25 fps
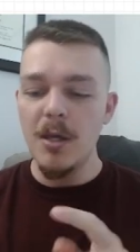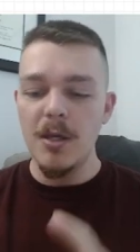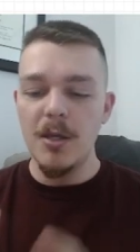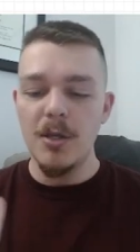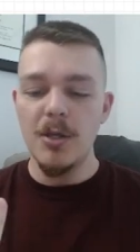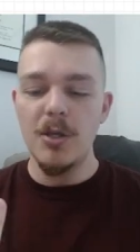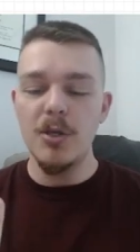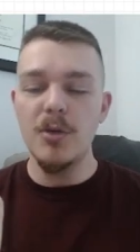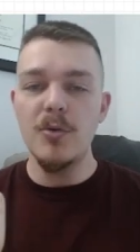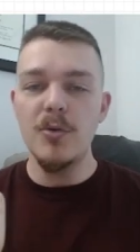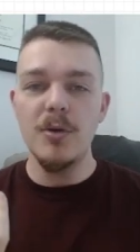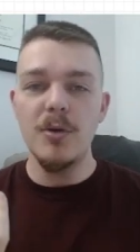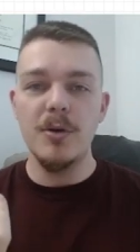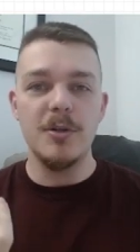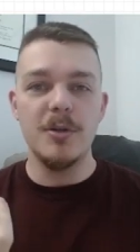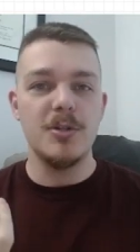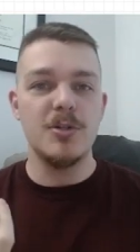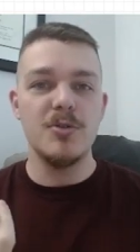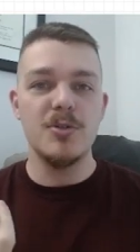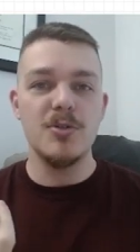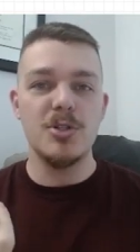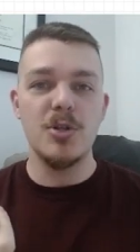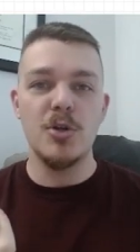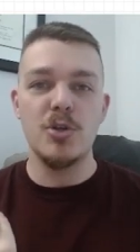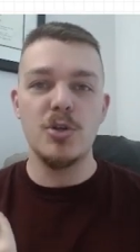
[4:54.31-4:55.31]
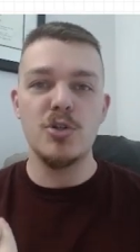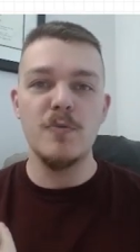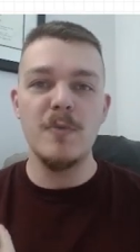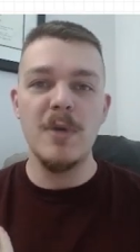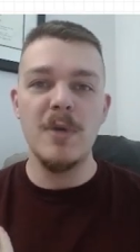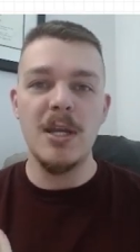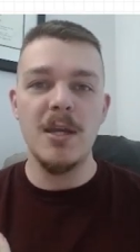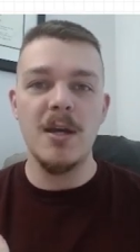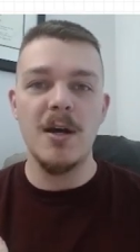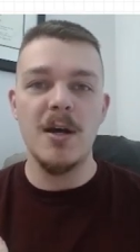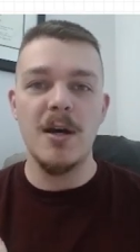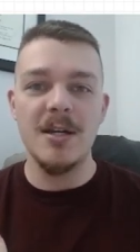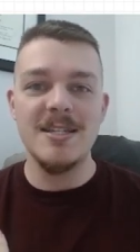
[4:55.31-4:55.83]
You're doing social
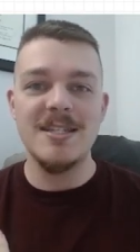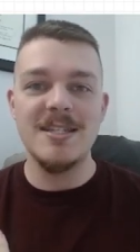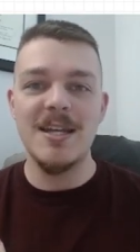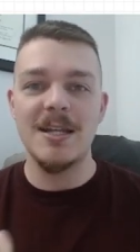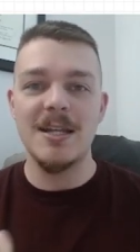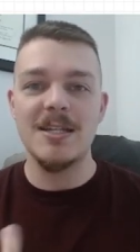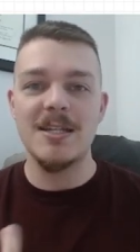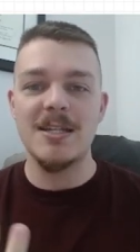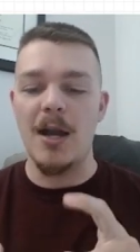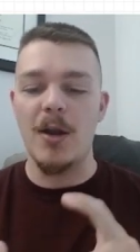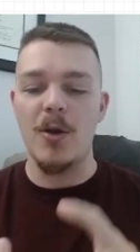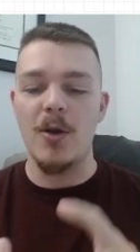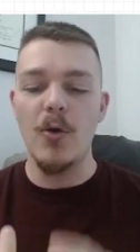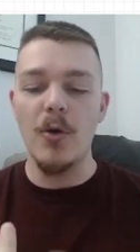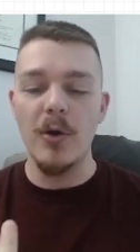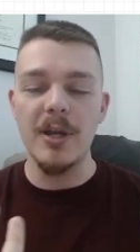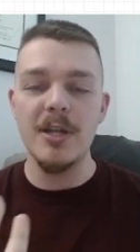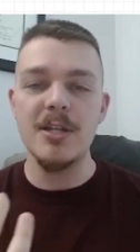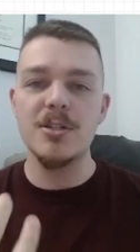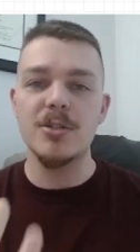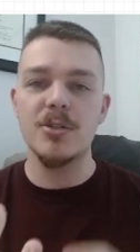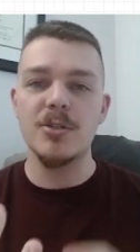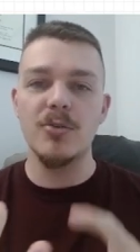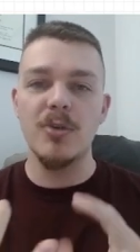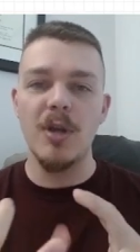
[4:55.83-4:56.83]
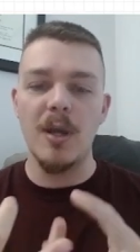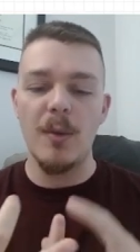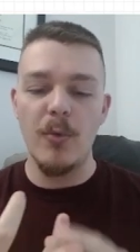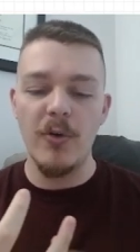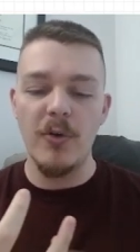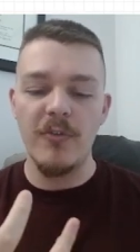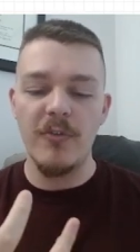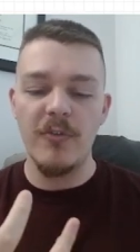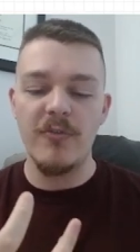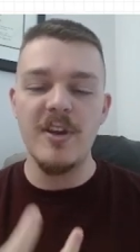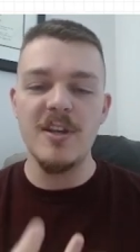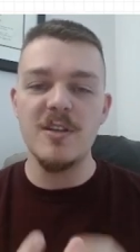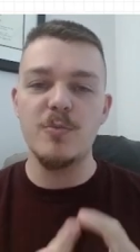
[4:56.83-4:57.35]
media on TikTok or Instagram or
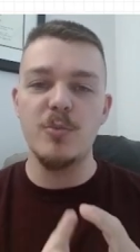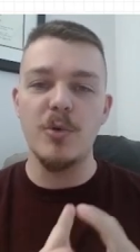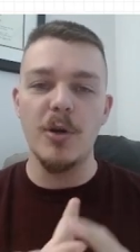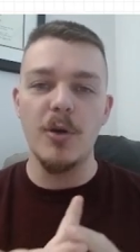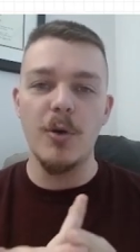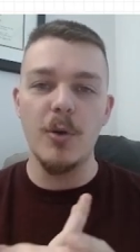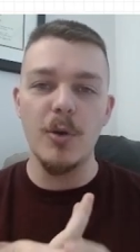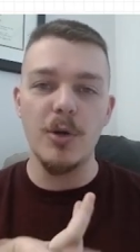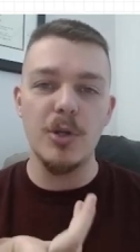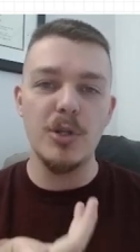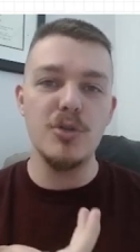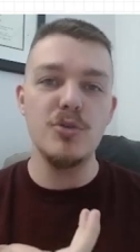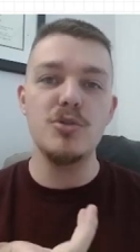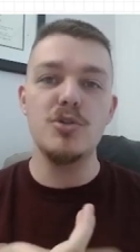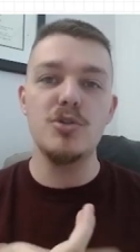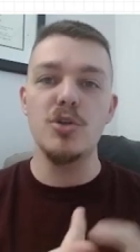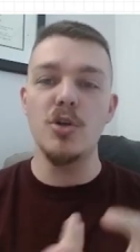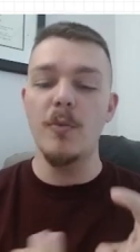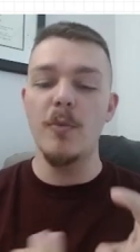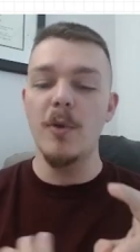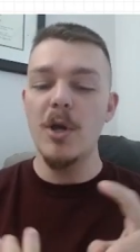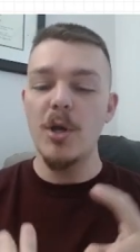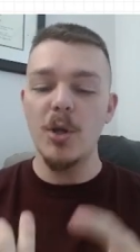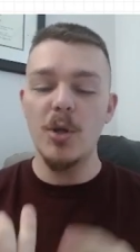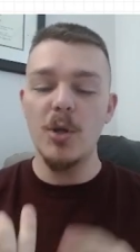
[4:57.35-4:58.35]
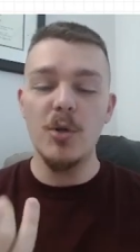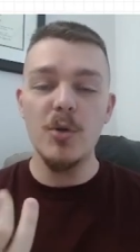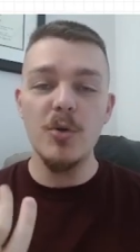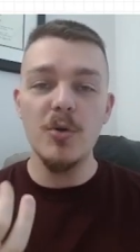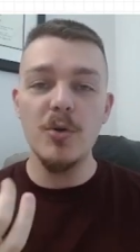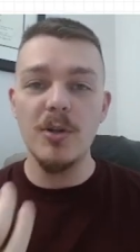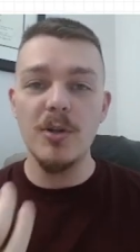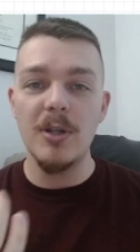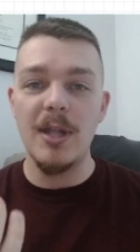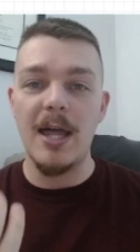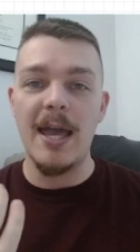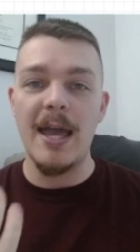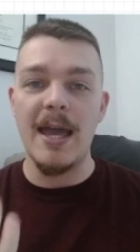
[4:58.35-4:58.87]
Facebook or YouTube,
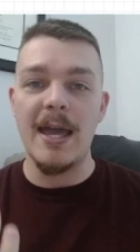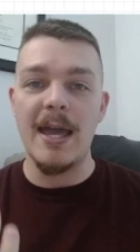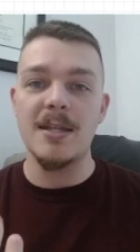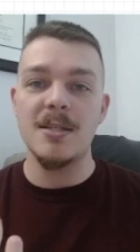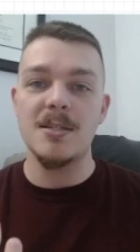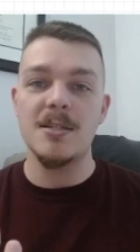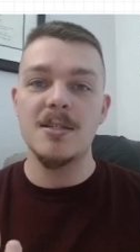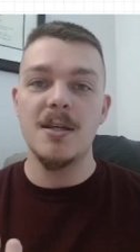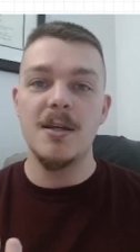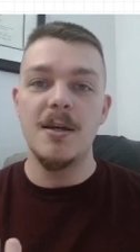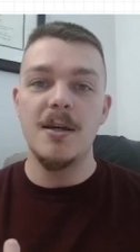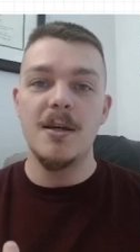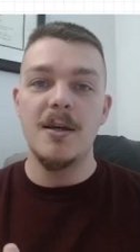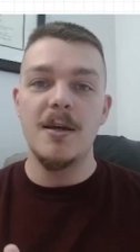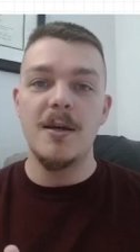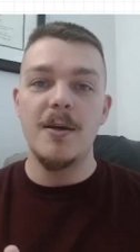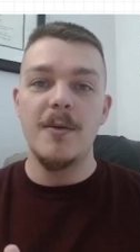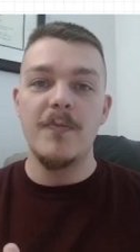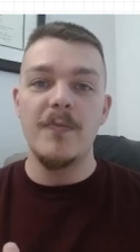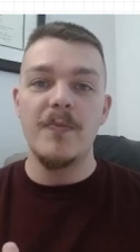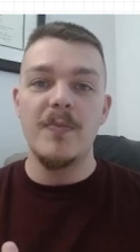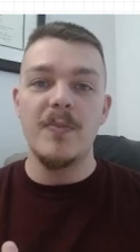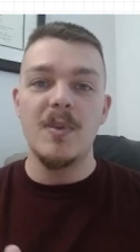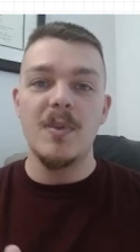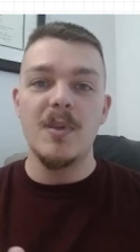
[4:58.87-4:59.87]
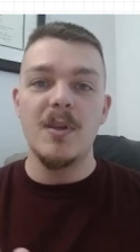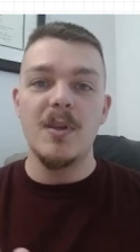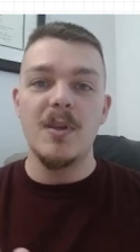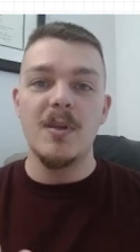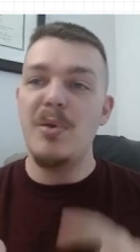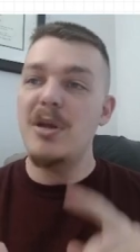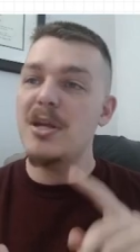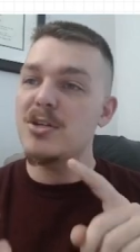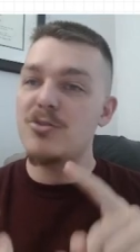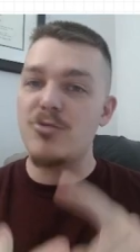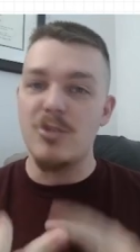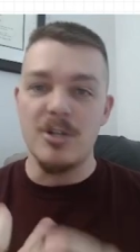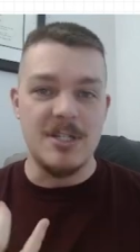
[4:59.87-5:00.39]
Google ads,
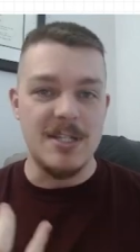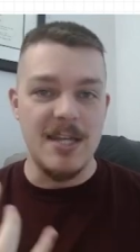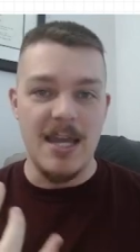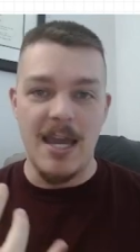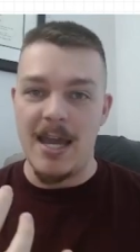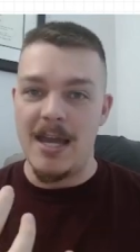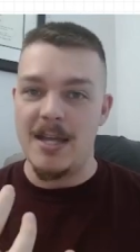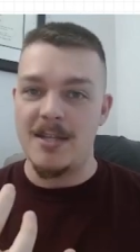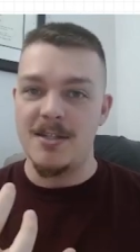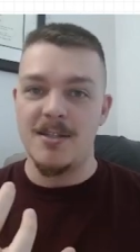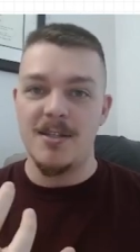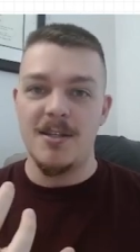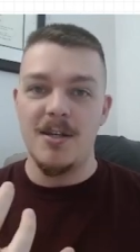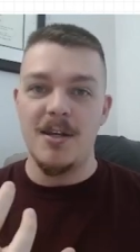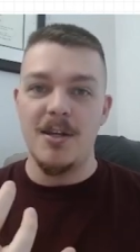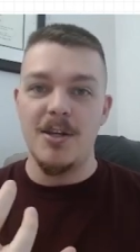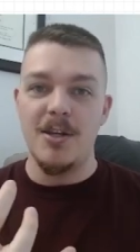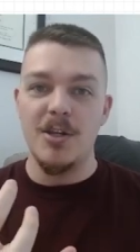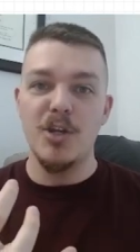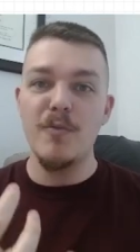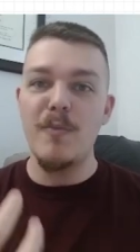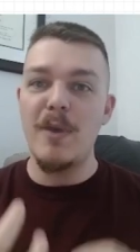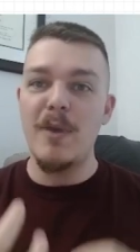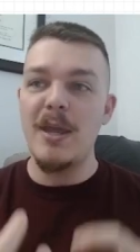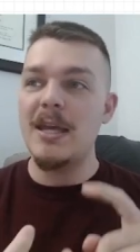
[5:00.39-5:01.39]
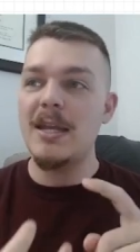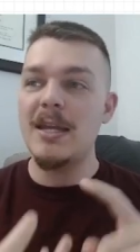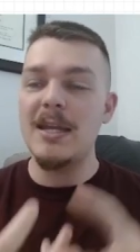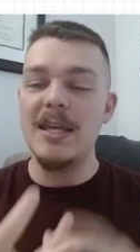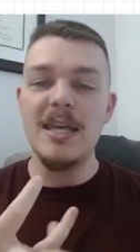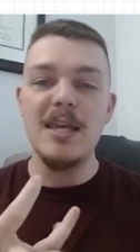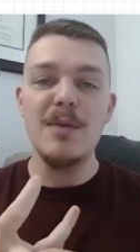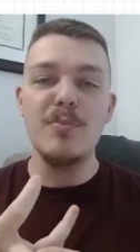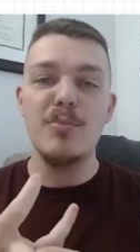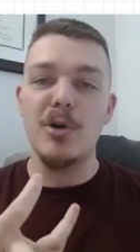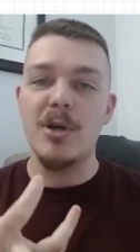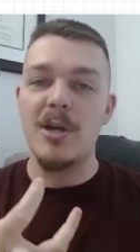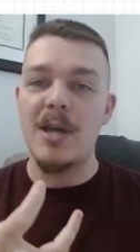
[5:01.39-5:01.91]
Pinterest ads. You're making
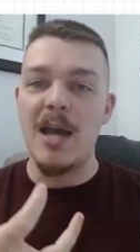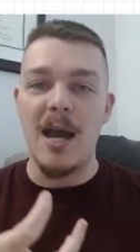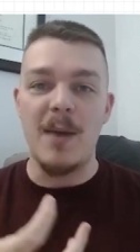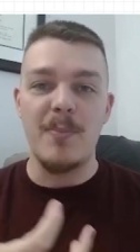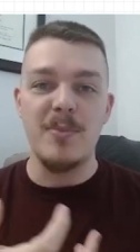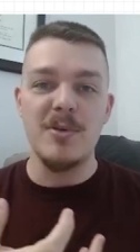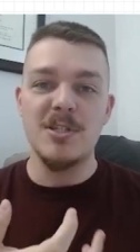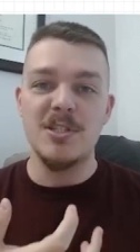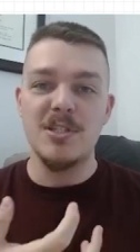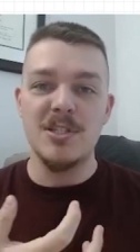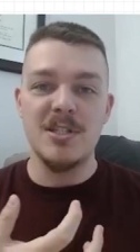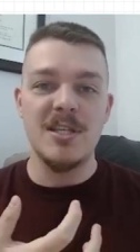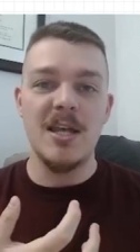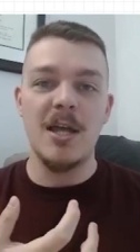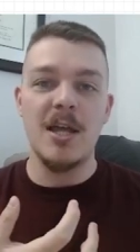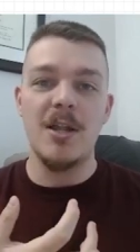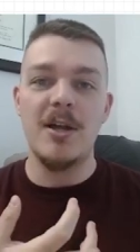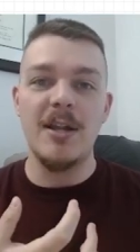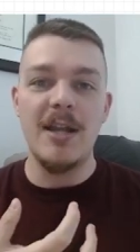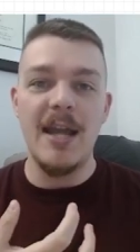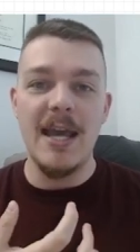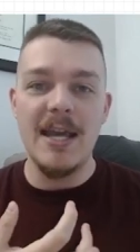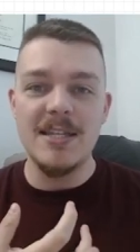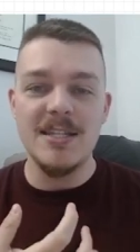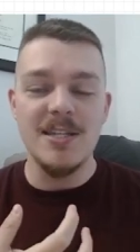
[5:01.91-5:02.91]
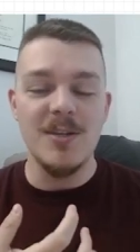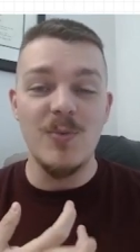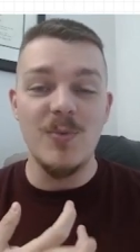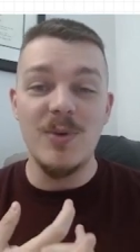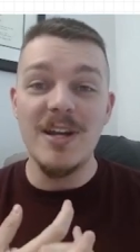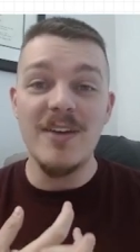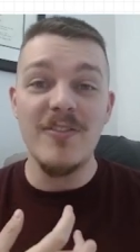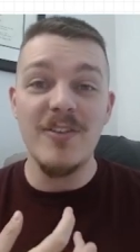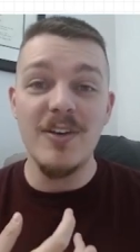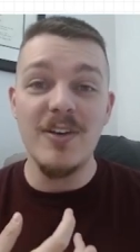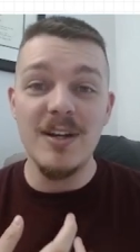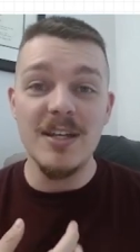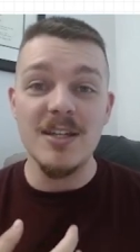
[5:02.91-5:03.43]
ebook copies to sell on Etsy,
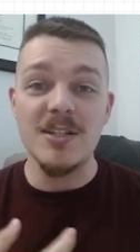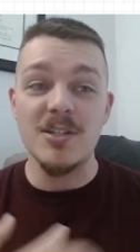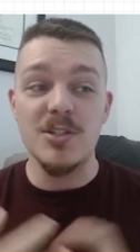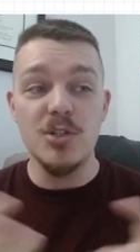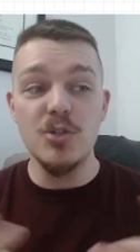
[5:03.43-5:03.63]
whatever it is.